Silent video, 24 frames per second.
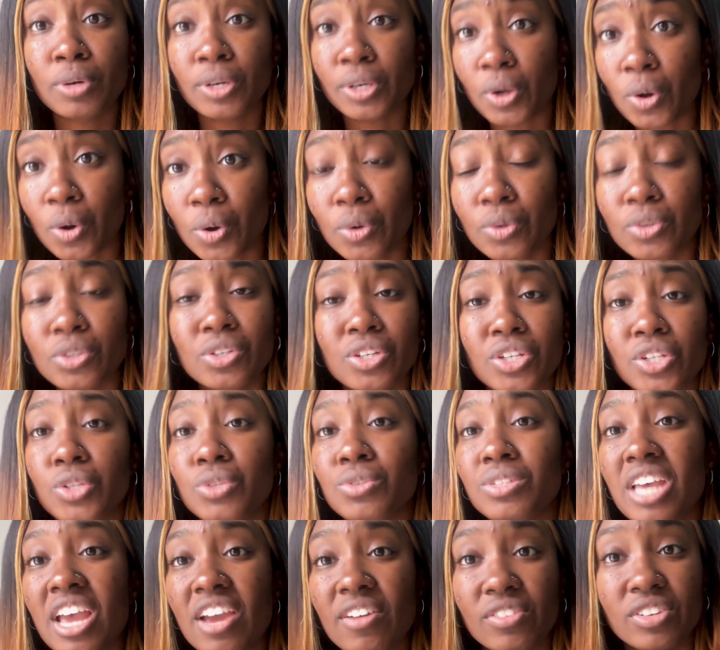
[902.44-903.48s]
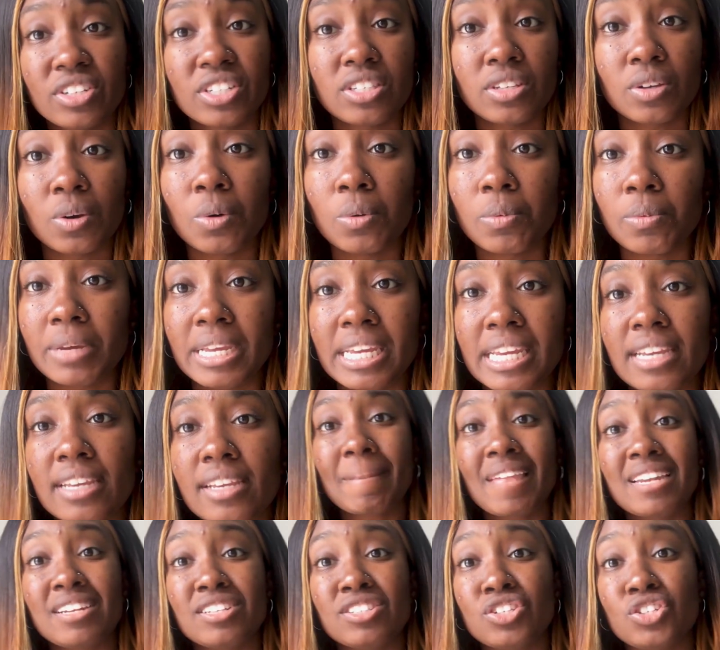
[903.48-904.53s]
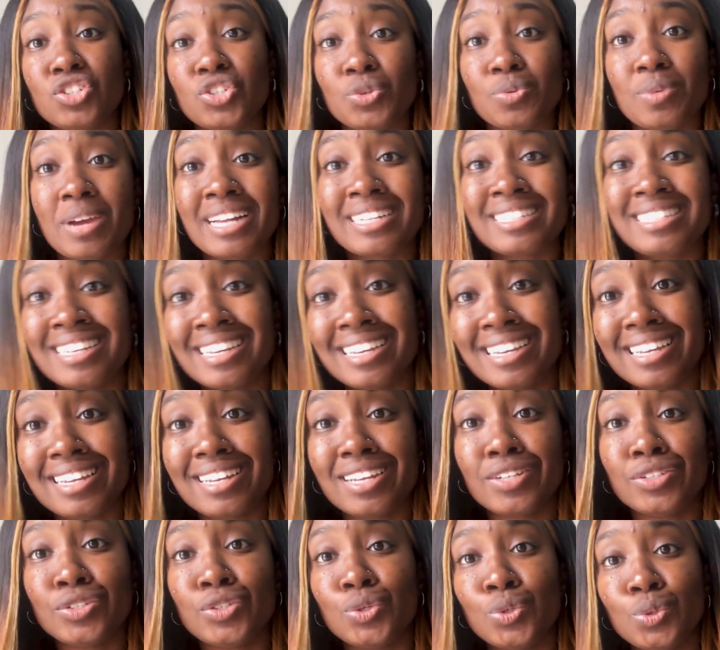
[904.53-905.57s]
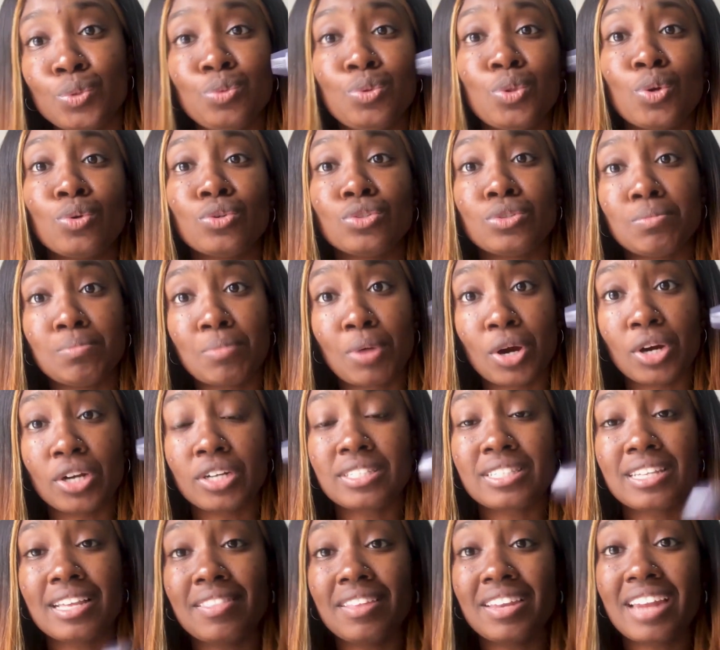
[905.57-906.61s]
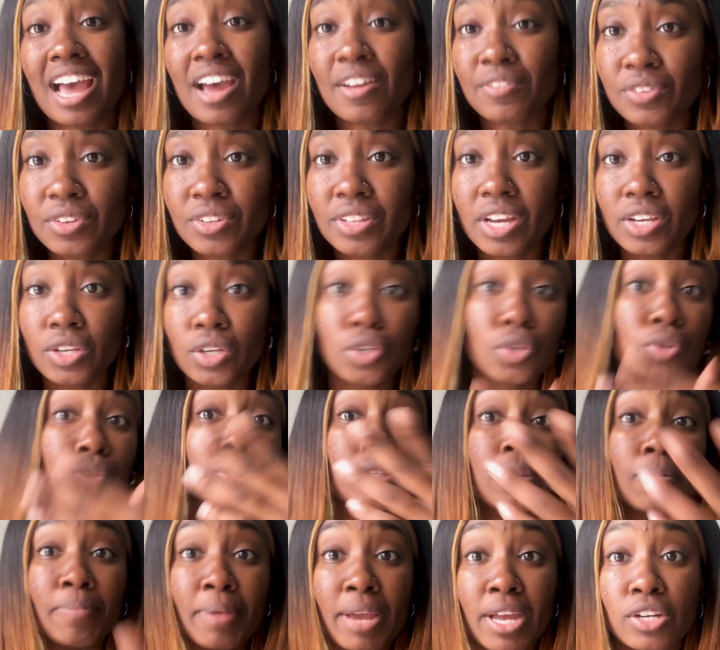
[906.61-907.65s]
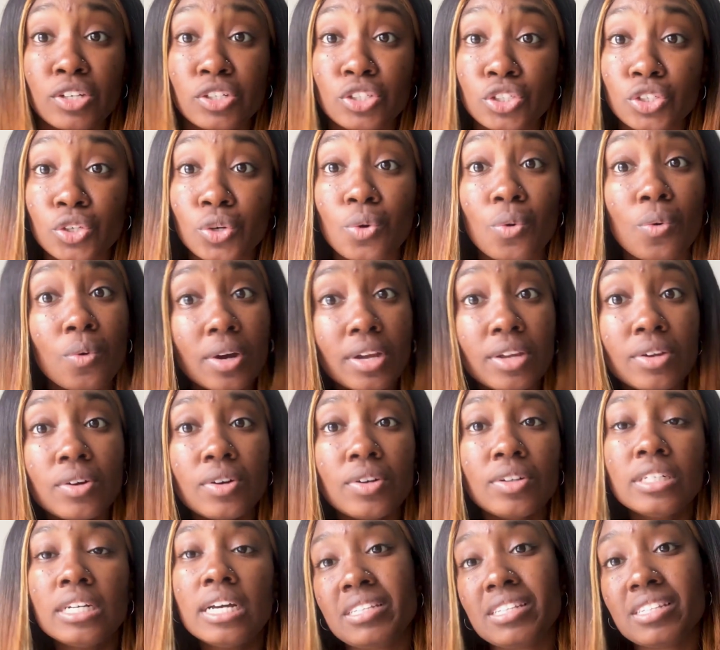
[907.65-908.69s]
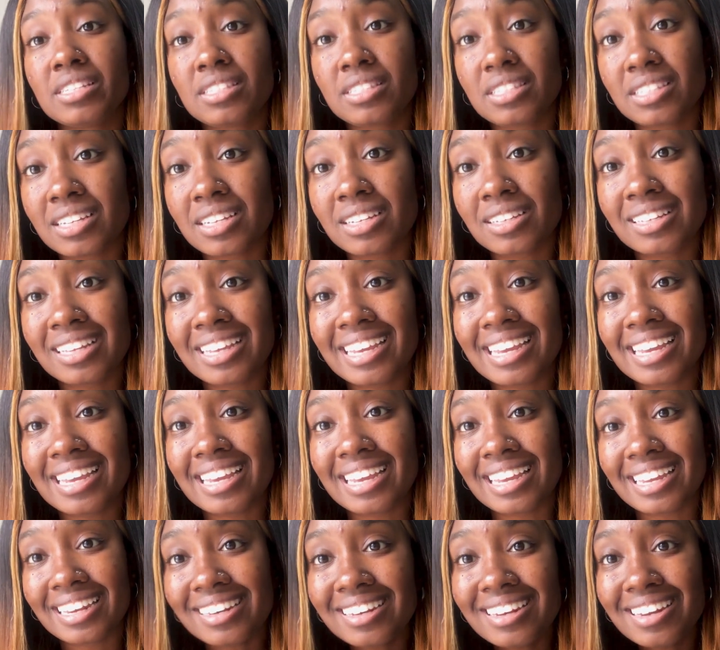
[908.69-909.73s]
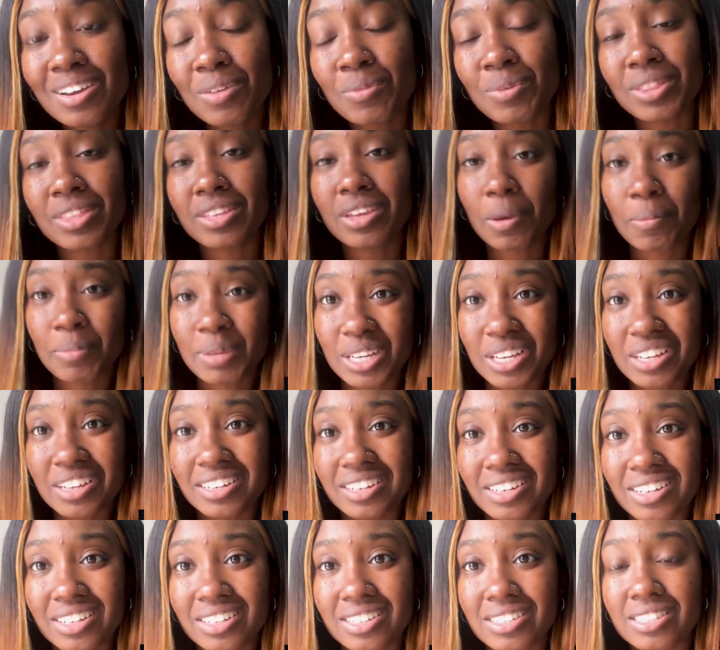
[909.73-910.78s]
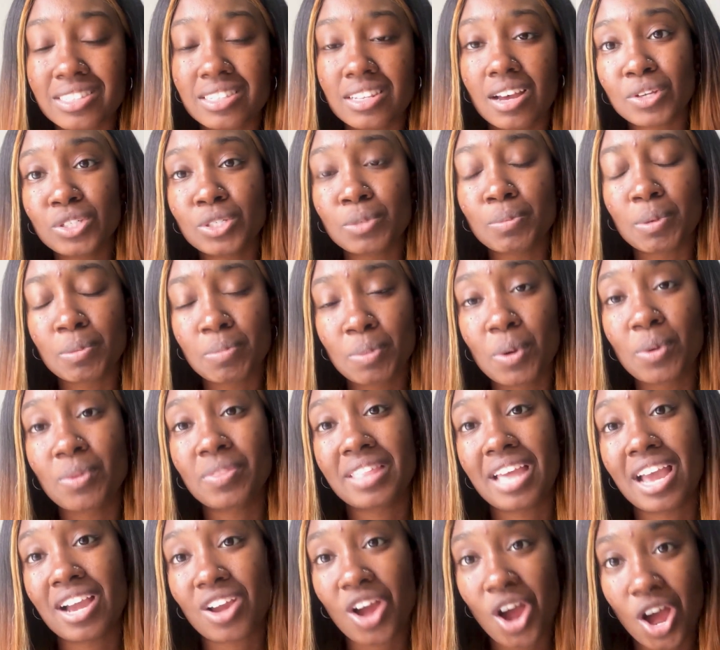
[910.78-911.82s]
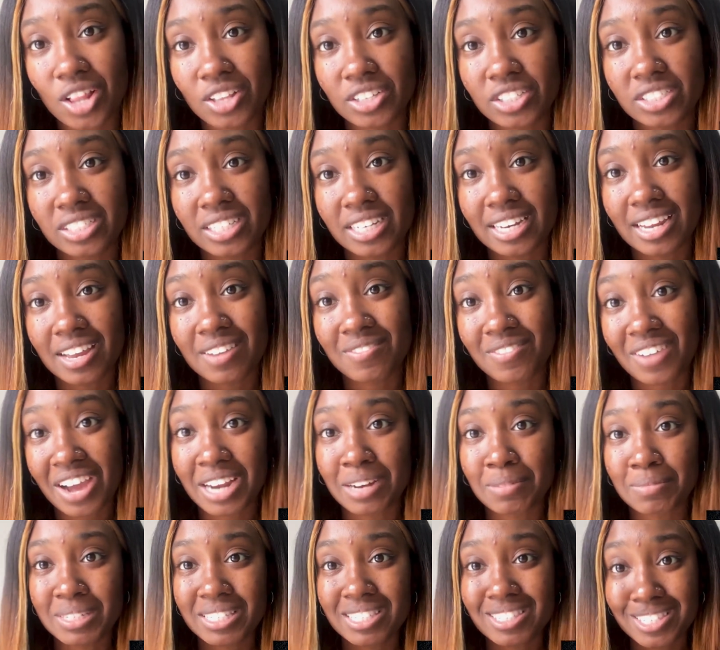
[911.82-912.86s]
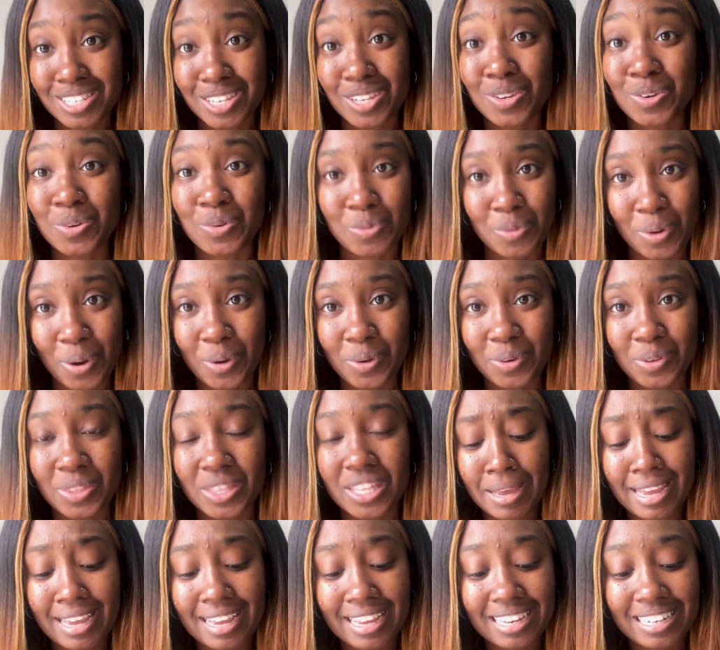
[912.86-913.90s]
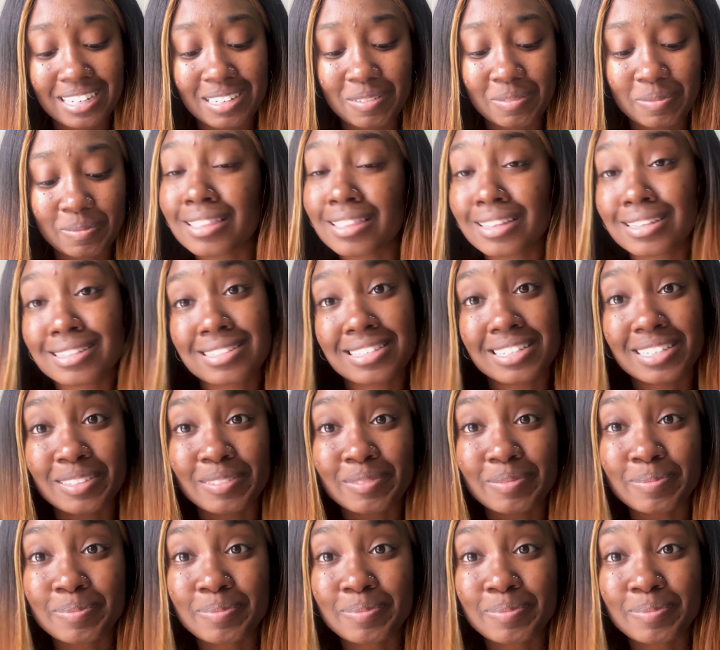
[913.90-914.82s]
2.0 you can use every single week, and it's a direct hit into those marks. And then after that, you use the Banisher oil to seal in with yummy goodness to promote that collagen and vitamin C growth. And listen,